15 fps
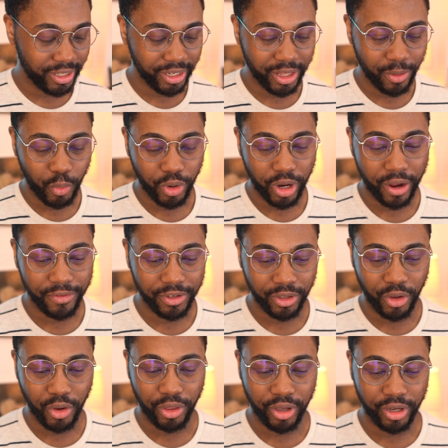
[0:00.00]
one after the other,
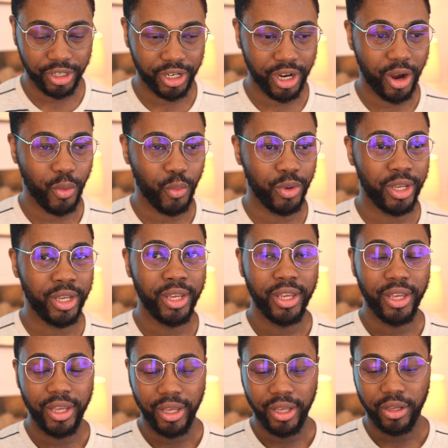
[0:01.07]
shall we?
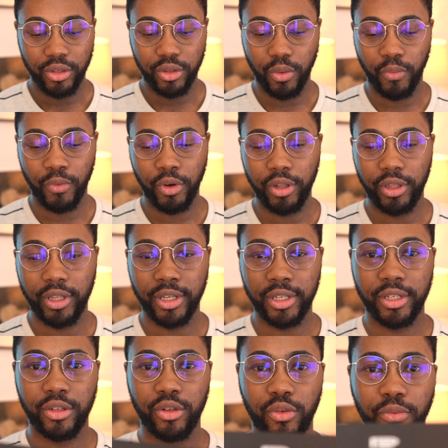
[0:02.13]
So we've got this
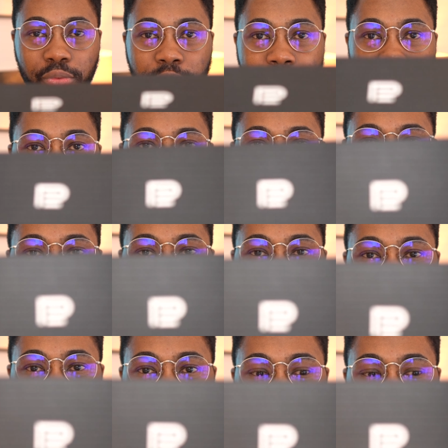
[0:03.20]
very
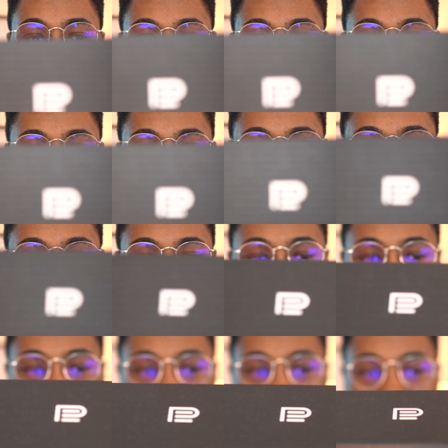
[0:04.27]
nice elegant
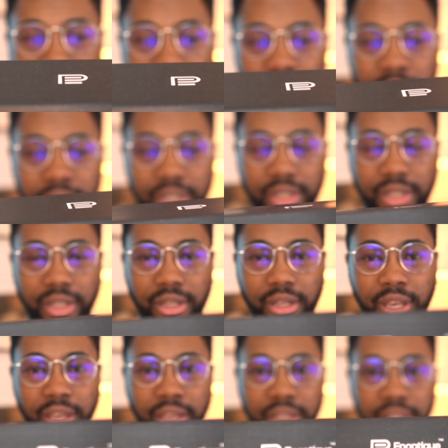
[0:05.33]
minimalist
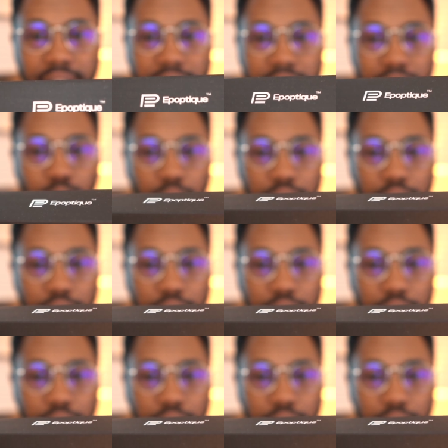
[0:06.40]
case, which I